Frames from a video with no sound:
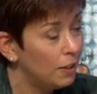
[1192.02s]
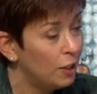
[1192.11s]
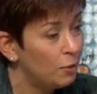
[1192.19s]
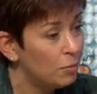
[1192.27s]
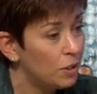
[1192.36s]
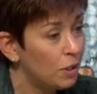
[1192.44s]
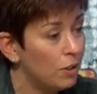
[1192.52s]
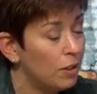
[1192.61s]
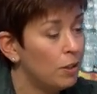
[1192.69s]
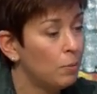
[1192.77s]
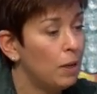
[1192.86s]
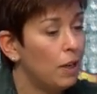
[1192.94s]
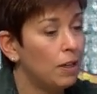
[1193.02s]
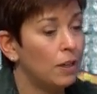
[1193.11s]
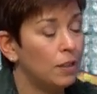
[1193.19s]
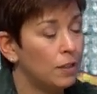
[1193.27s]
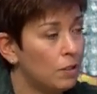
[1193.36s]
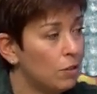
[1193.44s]
So that your body
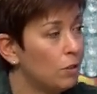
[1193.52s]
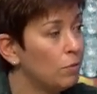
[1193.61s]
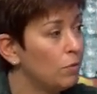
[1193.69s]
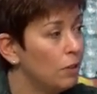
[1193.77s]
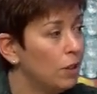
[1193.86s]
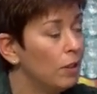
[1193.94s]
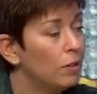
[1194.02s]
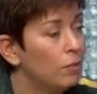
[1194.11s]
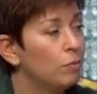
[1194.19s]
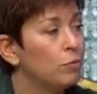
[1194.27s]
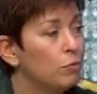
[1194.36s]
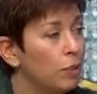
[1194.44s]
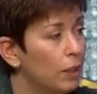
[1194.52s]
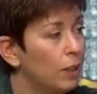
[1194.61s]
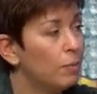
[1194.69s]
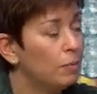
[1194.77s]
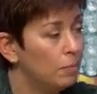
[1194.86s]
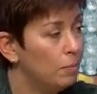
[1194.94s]
is sort of free
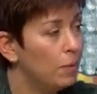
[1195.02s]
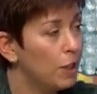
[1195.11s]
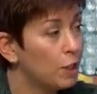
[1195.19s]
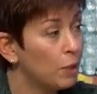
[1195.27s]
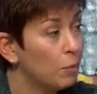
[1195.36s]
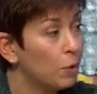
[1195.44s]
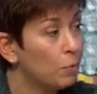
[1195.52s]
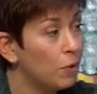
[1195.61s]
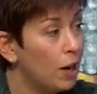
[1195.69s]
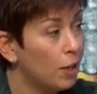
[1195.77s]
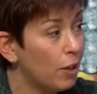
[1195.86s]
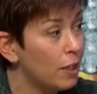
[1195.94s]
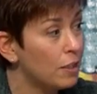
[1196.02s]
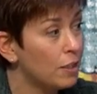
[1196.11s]
to make some more progress?